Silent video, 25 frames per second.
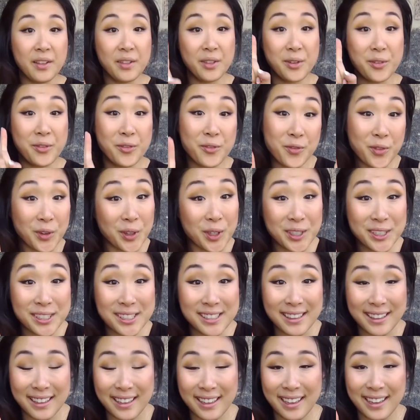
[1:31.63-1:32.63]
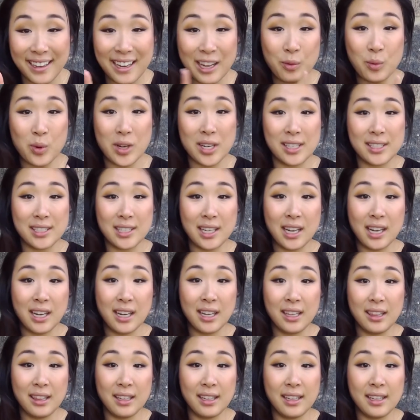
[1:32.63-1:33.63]
first thing I wanted to
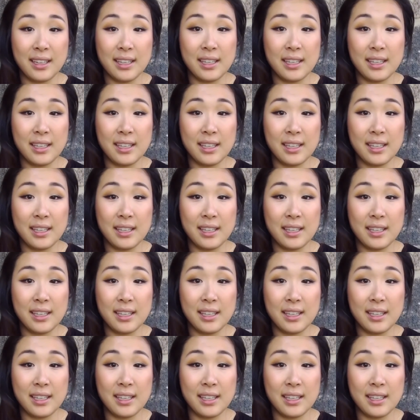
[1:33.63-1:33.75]
highlight